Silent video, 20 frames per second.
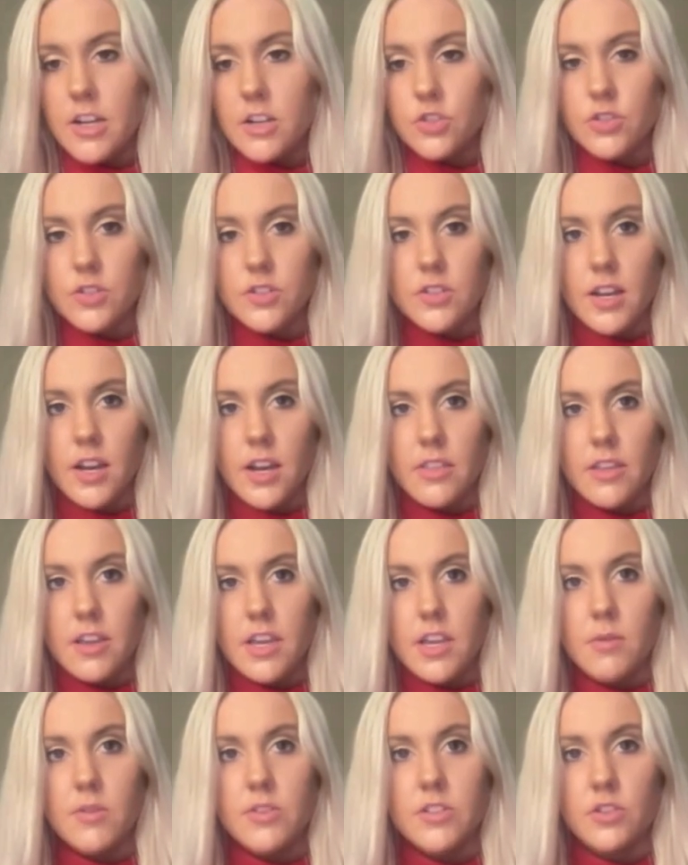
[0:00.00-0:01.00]
interesting. I think
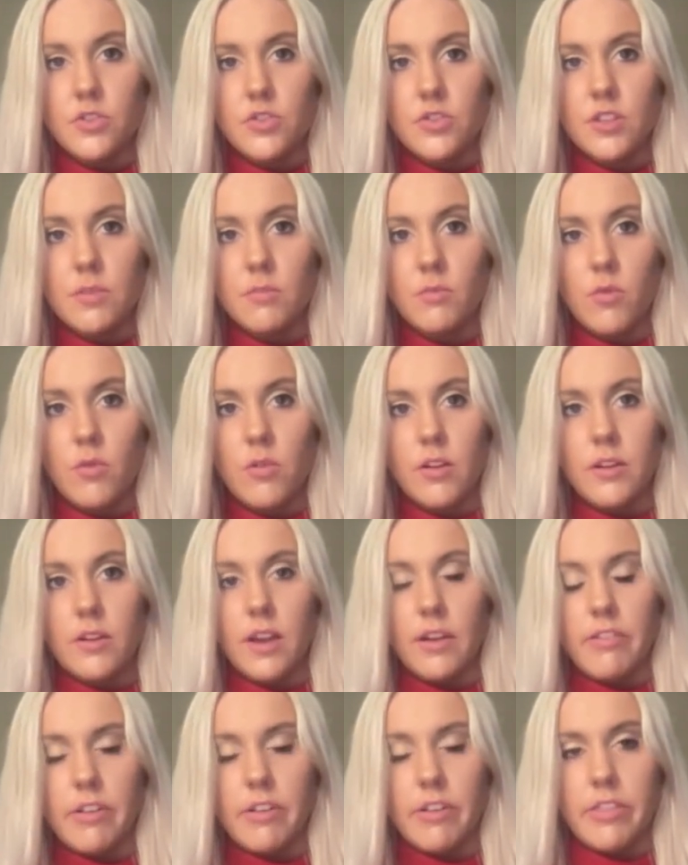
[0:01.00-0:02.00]
he was interested more in
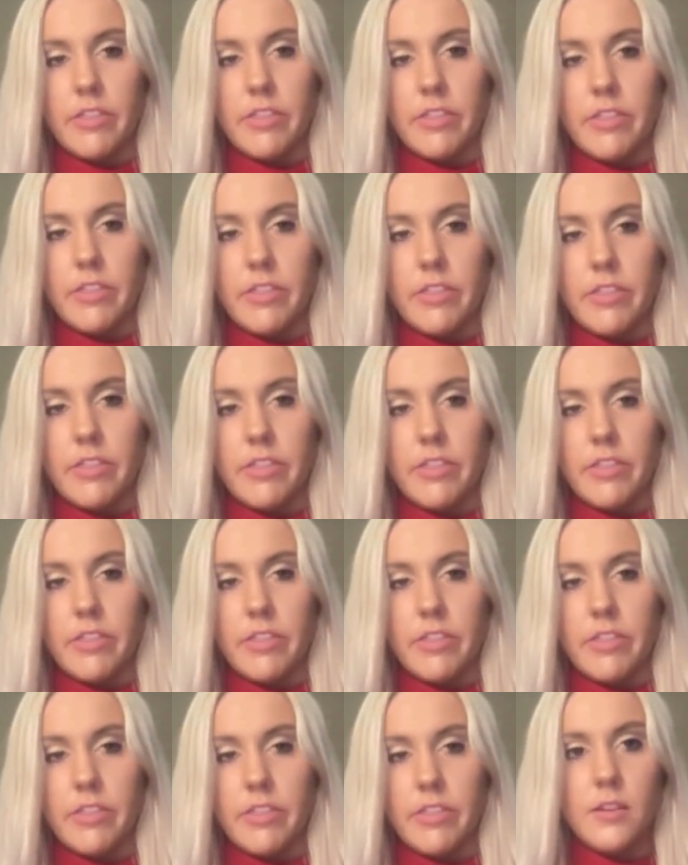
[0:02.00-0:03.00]
everything
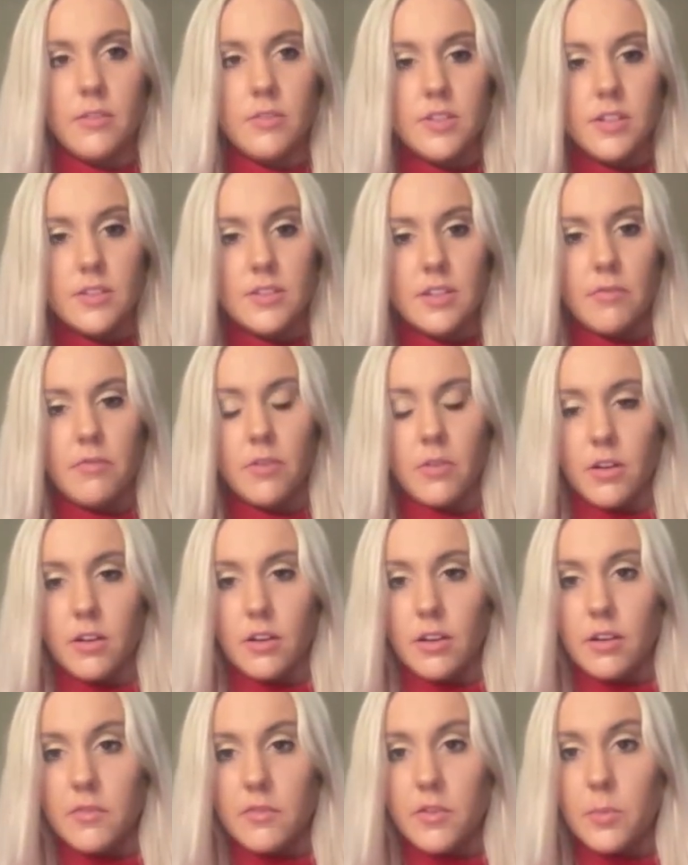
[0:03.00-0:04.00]
else except for
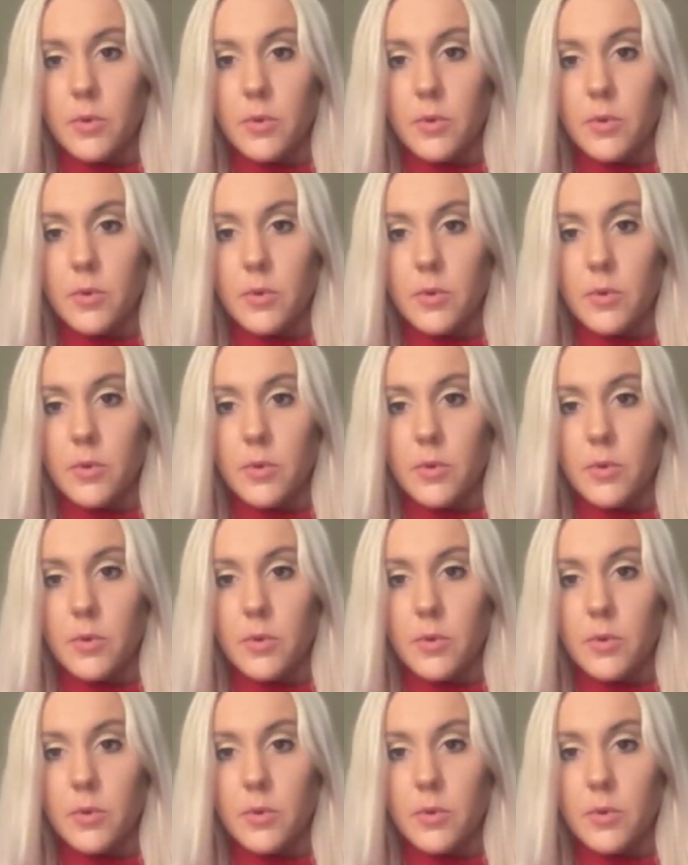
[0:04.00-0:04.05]
football